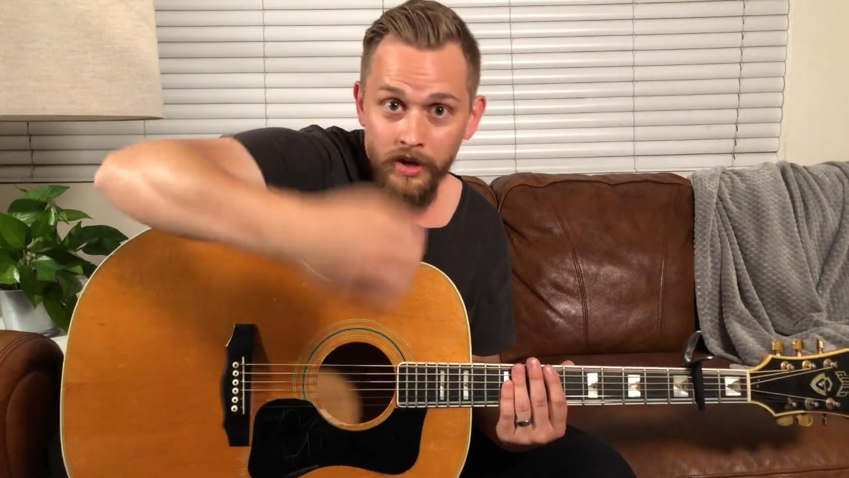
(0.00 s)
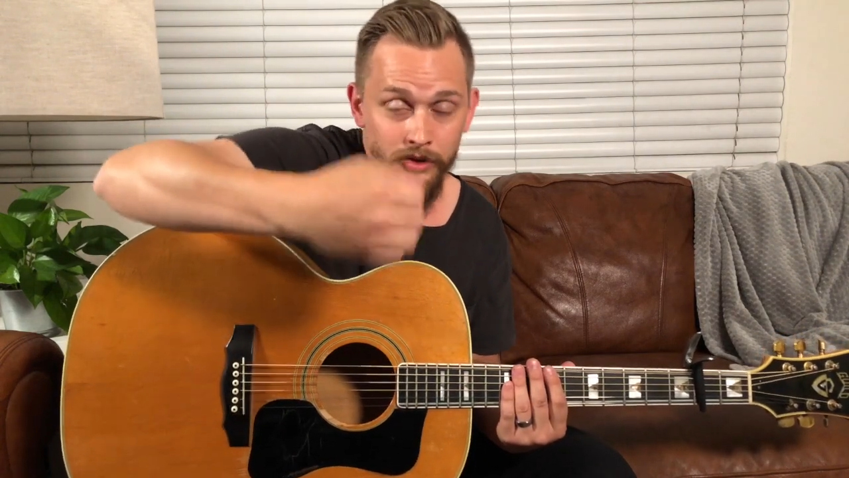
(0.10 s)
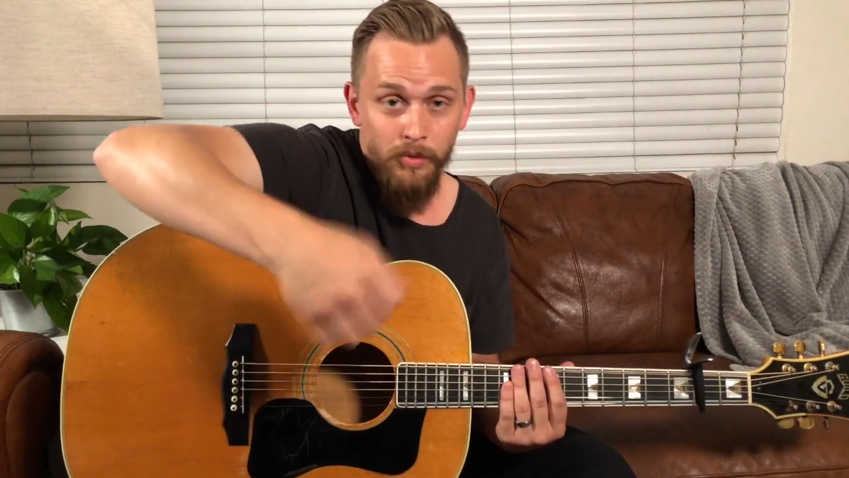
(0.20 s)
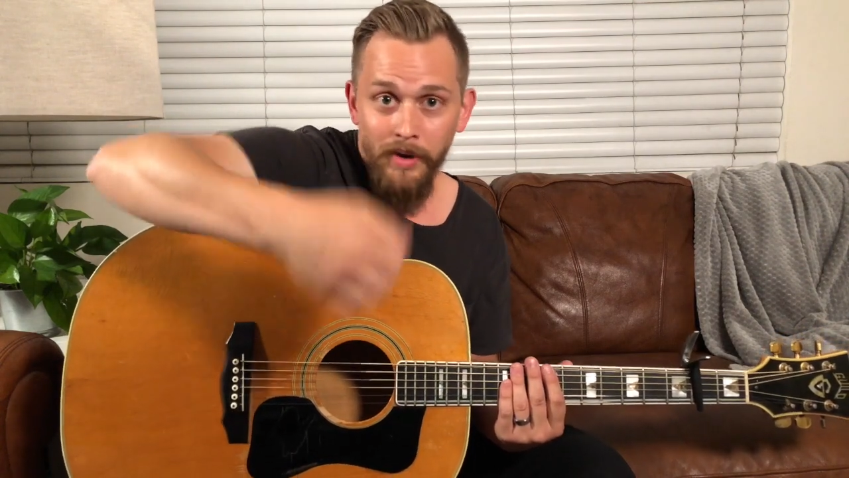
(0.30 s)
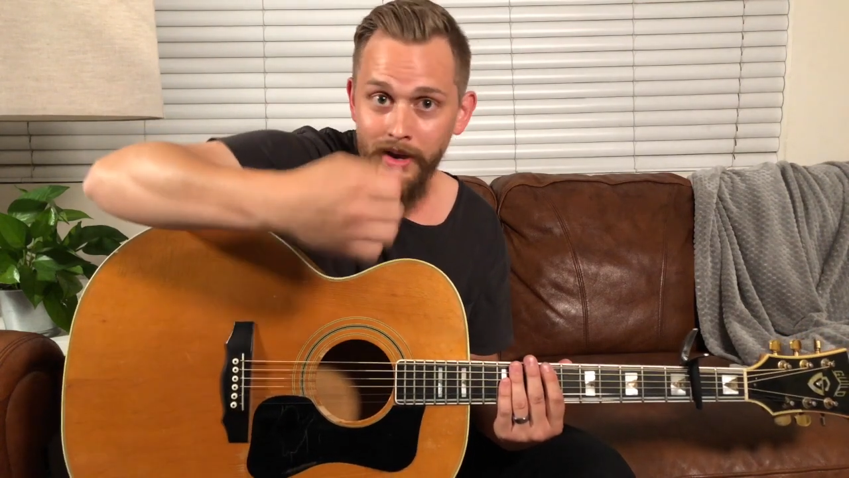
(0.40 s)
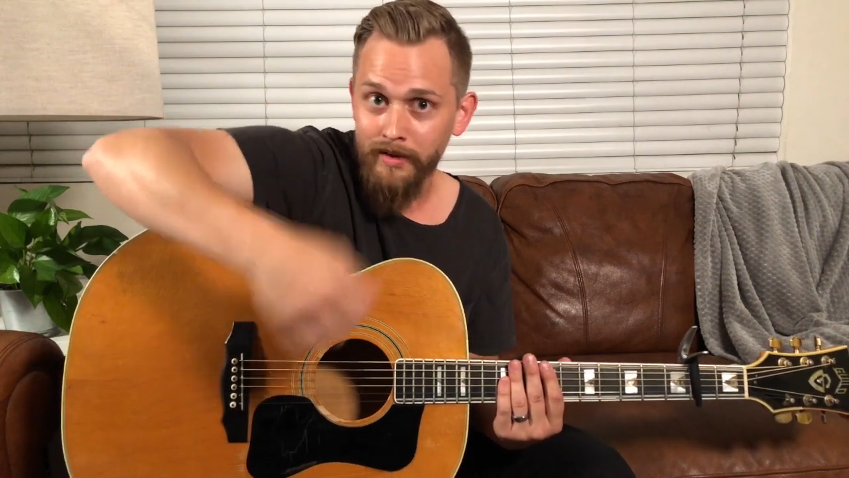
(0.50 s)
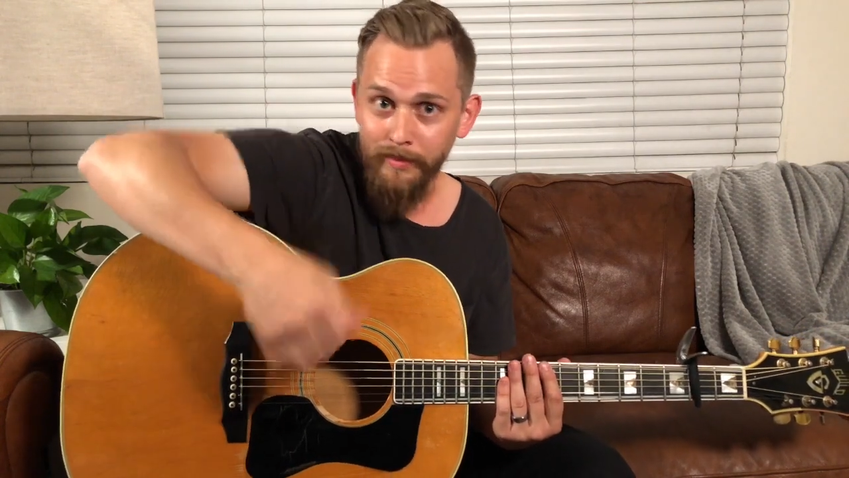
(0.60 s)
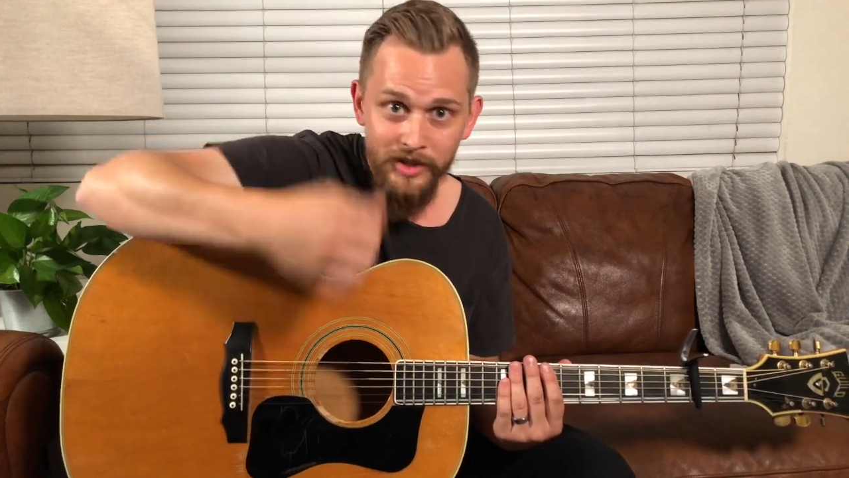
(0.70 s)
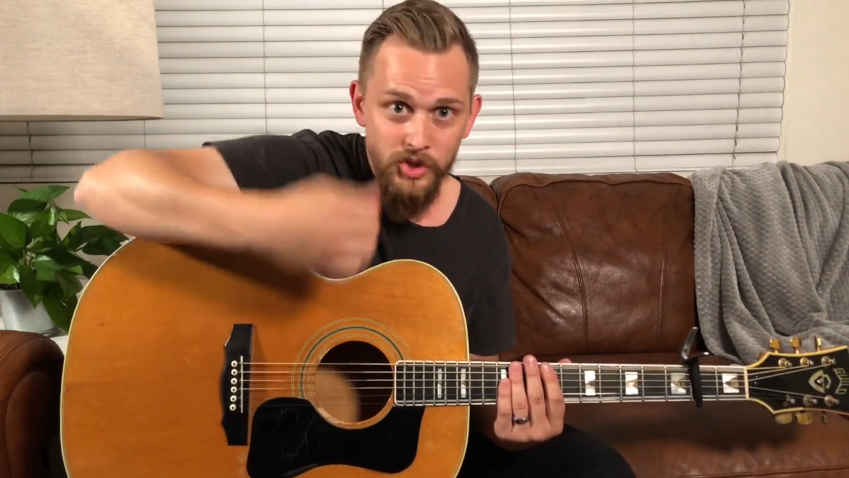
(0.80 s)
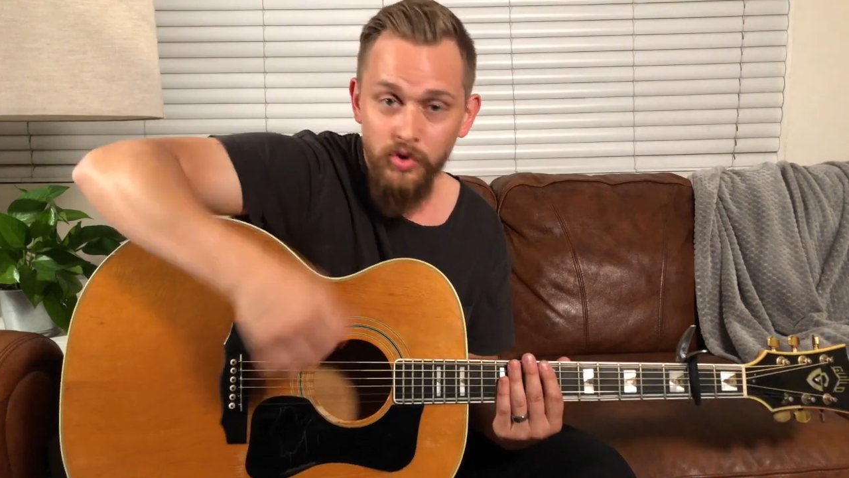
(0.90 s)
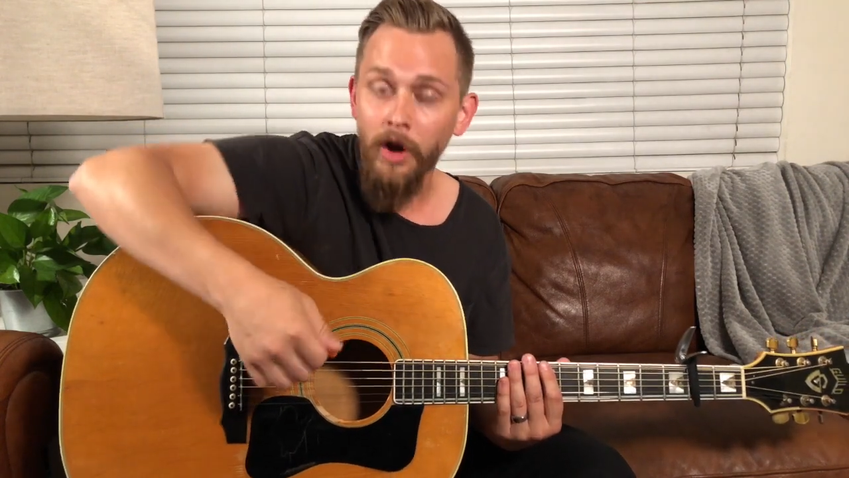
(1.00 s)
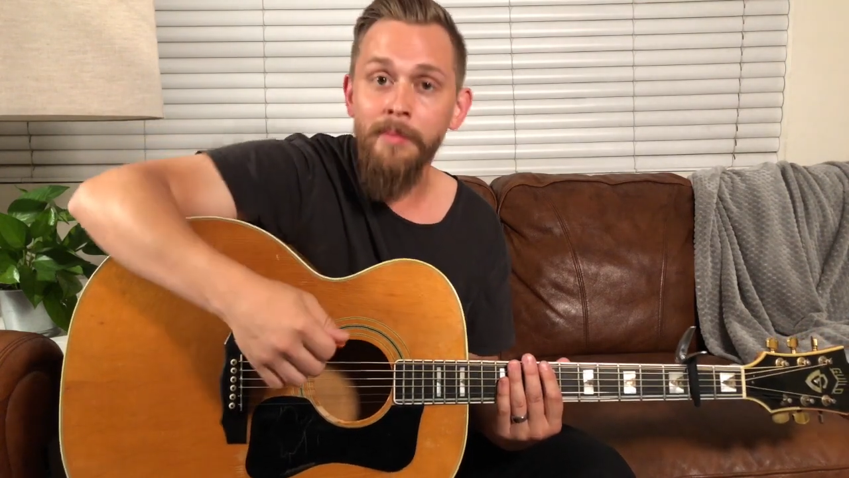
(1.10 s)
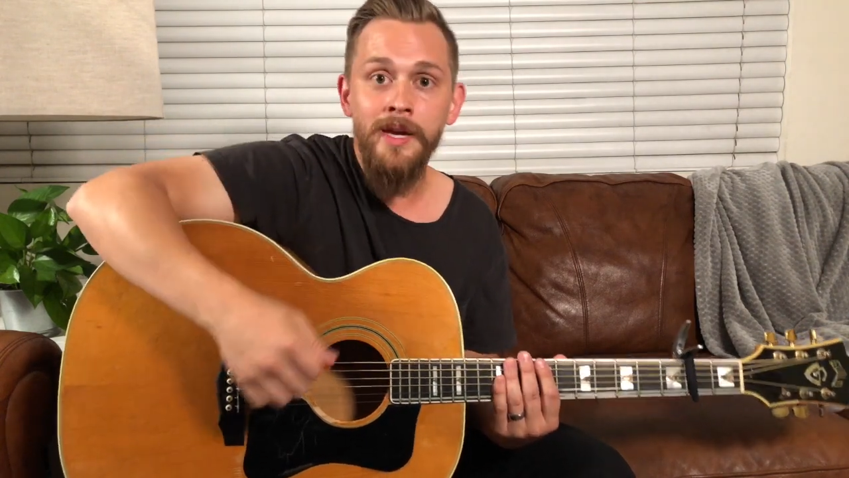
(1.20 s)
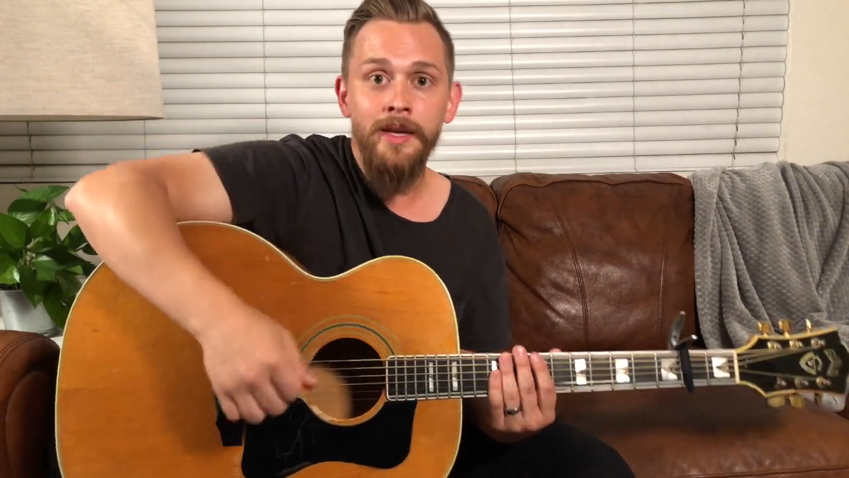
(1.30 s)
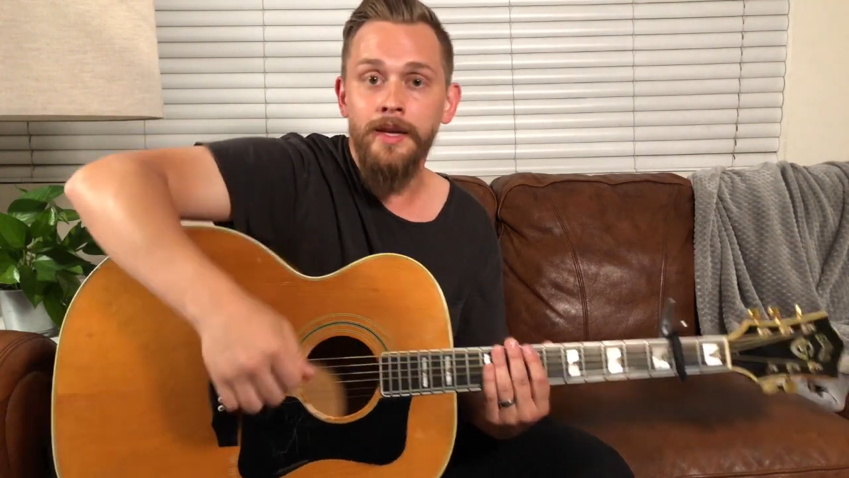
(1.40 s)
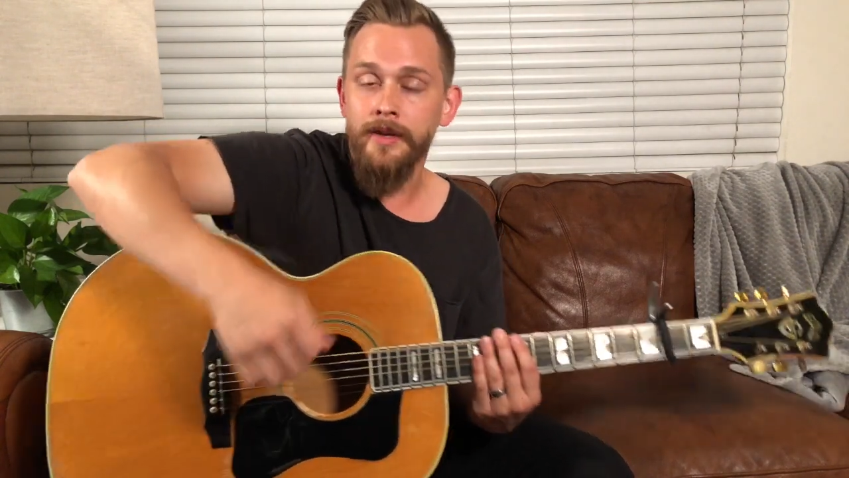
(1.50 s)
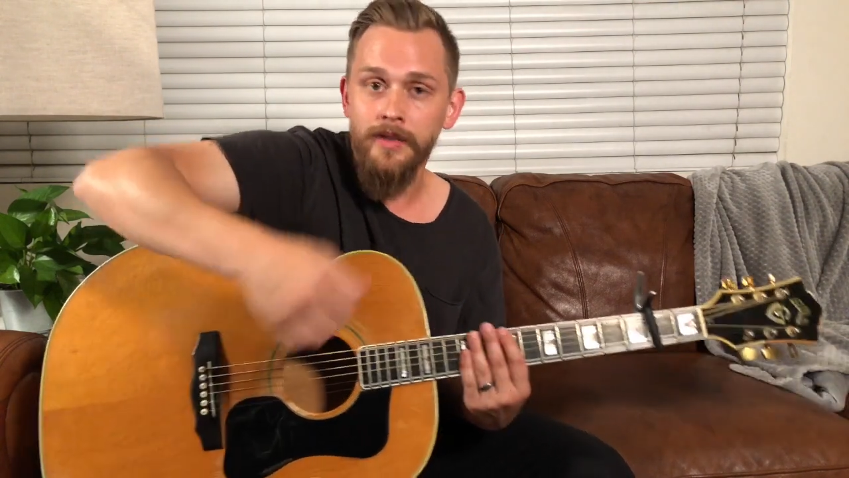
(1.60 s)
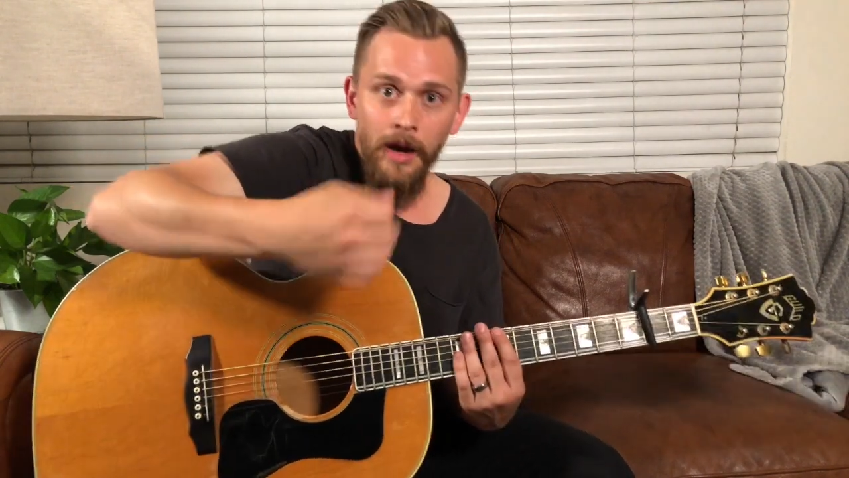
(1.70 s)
So my strumming is,